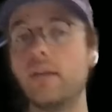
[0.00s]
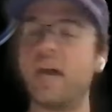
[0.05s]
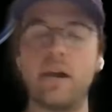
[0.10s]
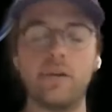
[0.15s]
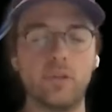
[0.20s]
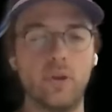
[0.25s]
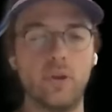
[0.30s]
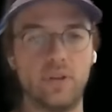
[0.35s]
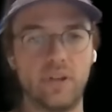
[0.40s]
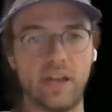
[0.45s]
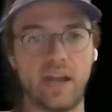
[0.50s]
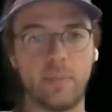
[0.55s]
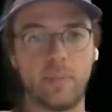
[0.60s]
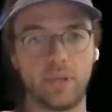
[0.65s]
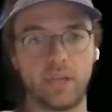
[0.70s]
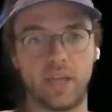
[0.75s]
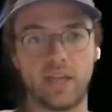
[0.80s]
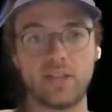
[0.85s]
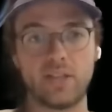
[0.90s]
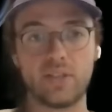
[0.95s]
download an
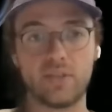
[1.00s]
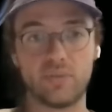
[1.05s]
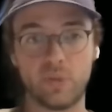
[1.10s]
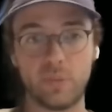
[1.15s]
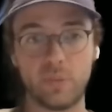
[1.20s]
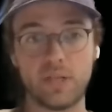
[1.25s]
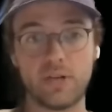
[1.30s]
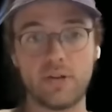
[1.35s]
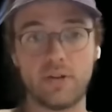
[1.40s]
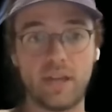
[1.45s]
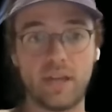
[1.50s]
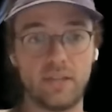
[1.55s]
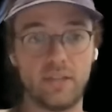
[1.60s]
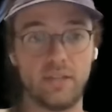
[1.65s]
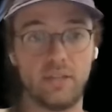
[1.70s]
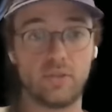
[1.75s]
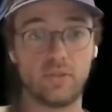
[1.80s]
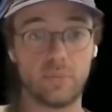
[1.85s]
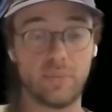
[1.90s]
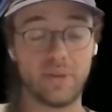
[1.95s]
application from the internet and
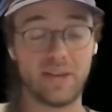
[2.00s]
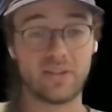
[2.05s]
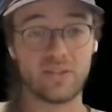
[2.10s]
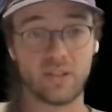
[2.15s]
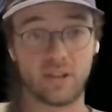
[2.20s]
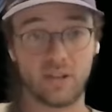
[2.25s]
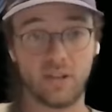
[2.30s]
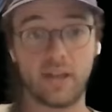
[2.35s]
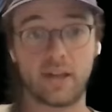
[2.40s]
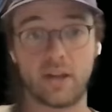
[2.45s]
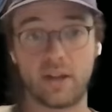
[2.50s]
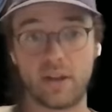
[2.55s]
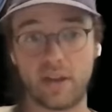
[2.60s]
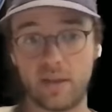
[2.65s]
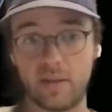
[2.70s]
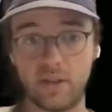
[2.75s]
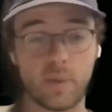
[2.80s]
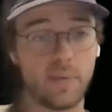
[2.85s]
use our mouse to click on it.